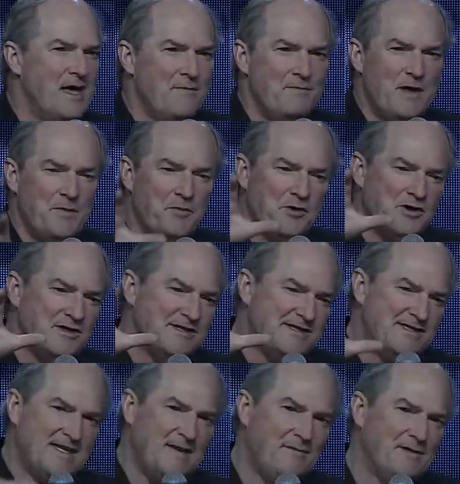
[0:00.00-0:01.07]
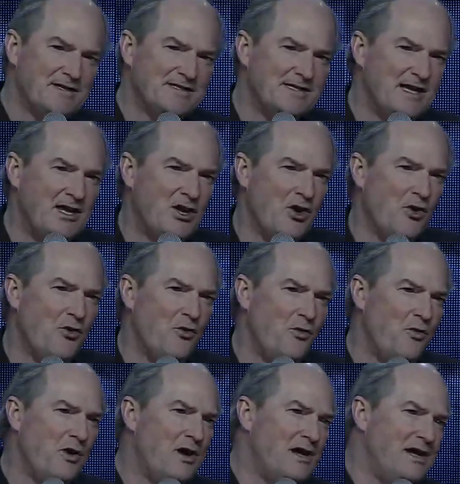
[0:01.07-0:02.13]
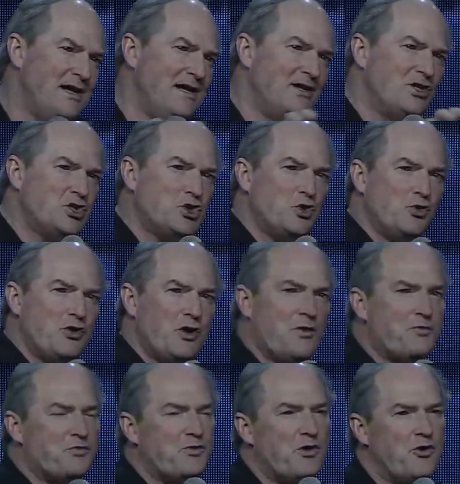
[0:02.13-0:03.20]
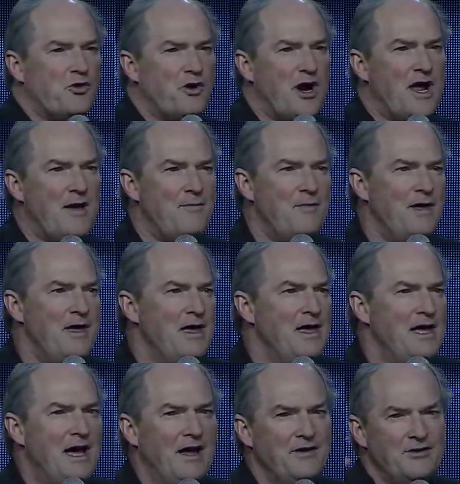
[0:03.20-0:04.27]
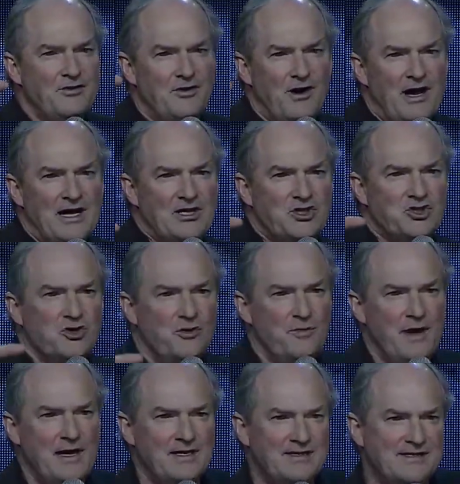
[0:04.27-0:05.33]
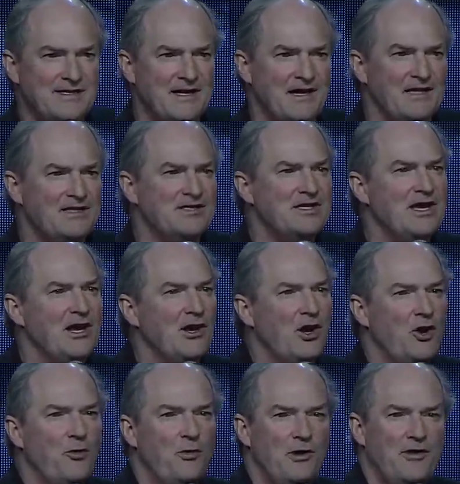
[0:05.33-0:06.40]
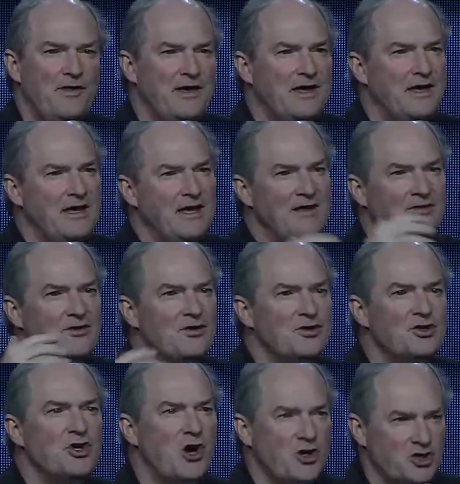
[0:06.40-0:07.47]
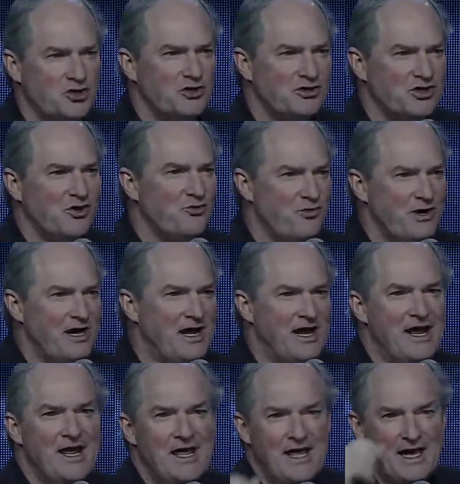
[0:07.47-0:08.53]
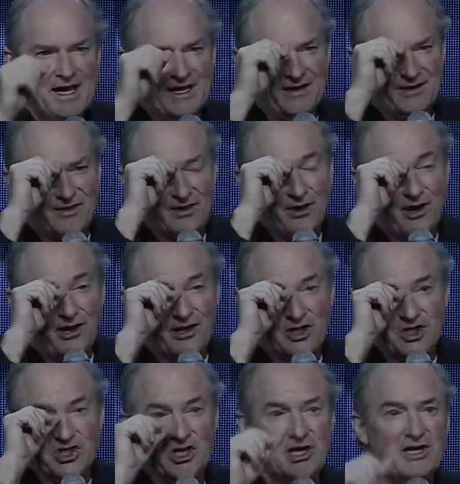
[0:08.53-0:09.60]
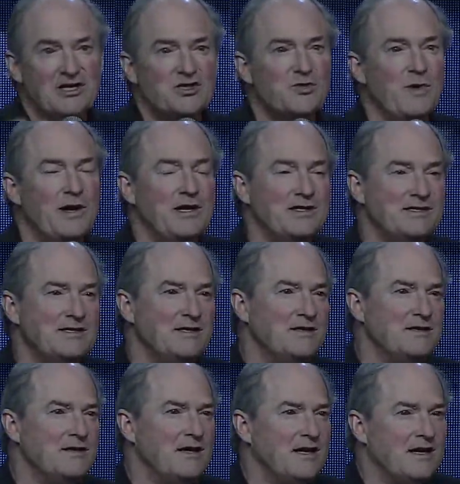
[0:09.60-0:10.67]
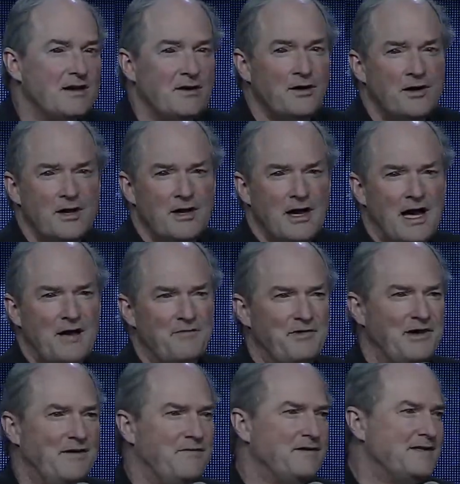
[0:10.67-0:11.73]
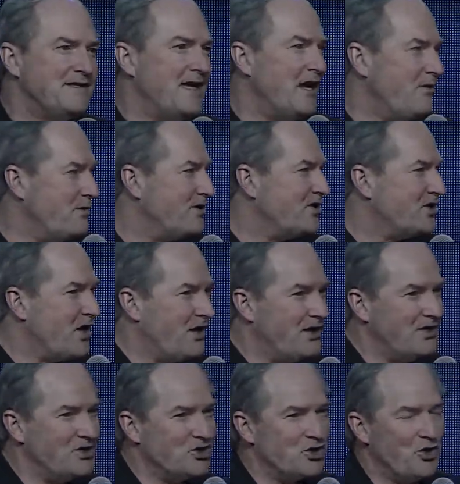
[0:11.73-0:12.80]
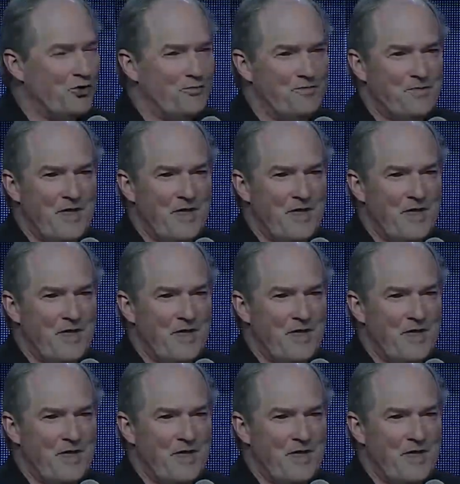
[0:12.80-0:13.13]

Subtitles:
People can seamlessly go into their program under ISOM and CLST Global, and they can get their doctorate degree in theology as well as in, I believe, it's sacred studies. So,